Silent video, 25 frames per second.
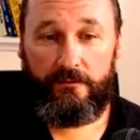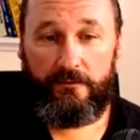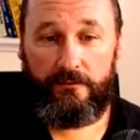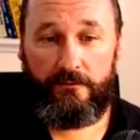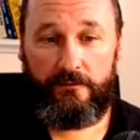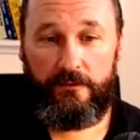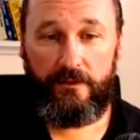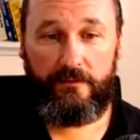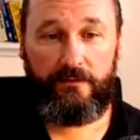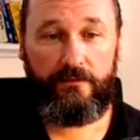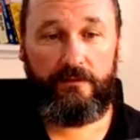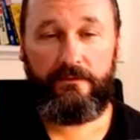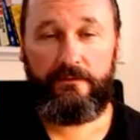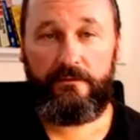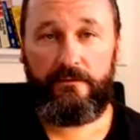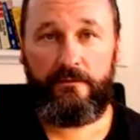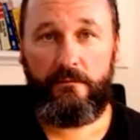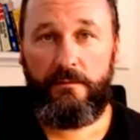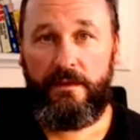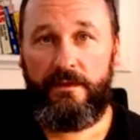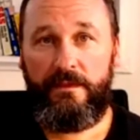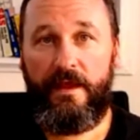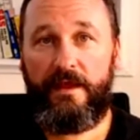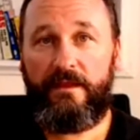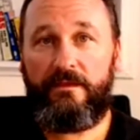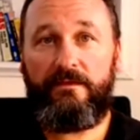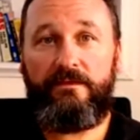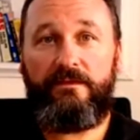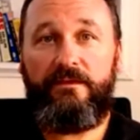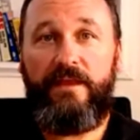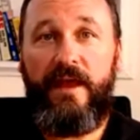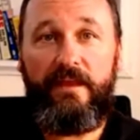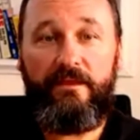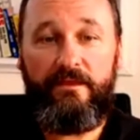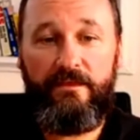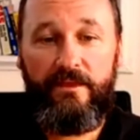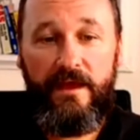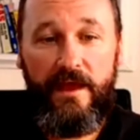
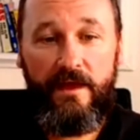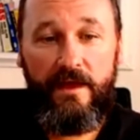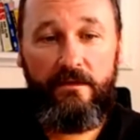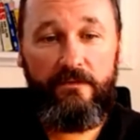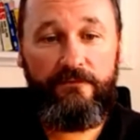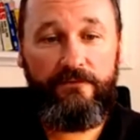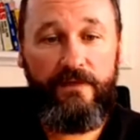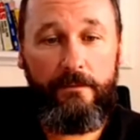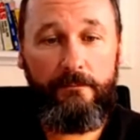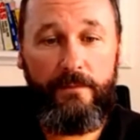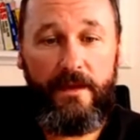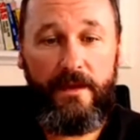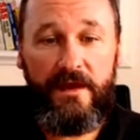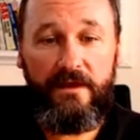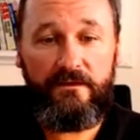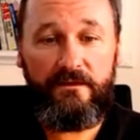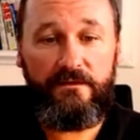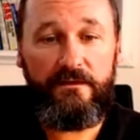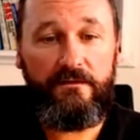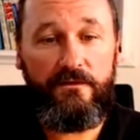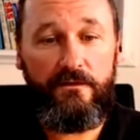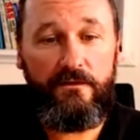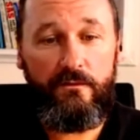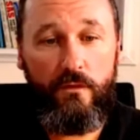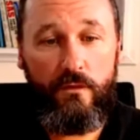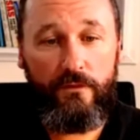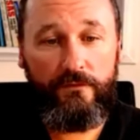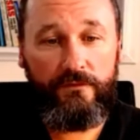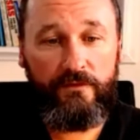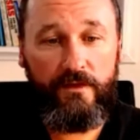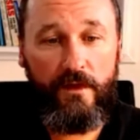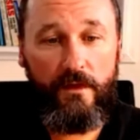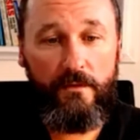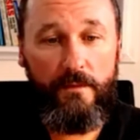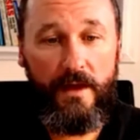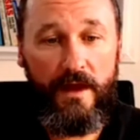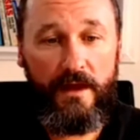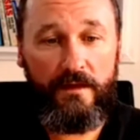That there, if that pisses you off
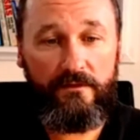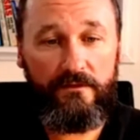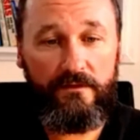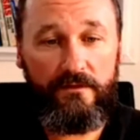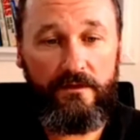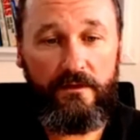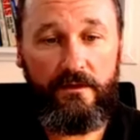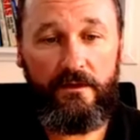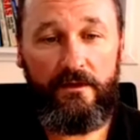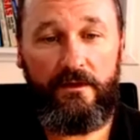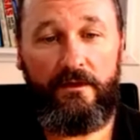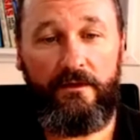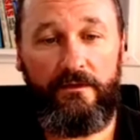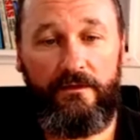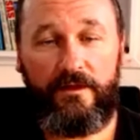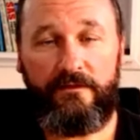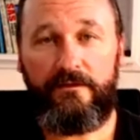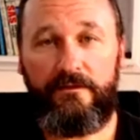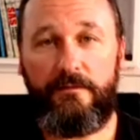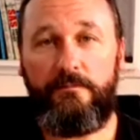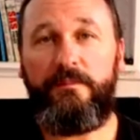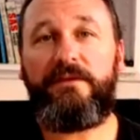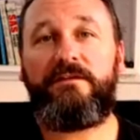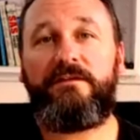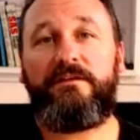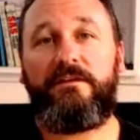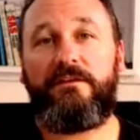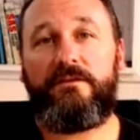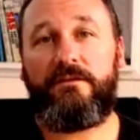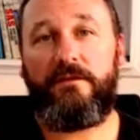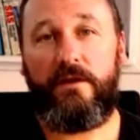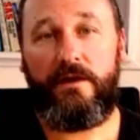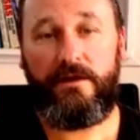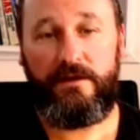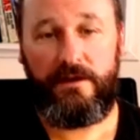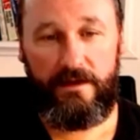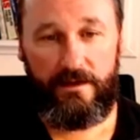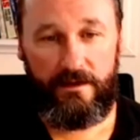so much, that's a business
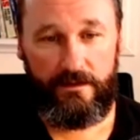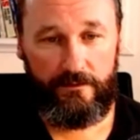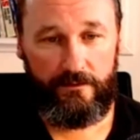idea.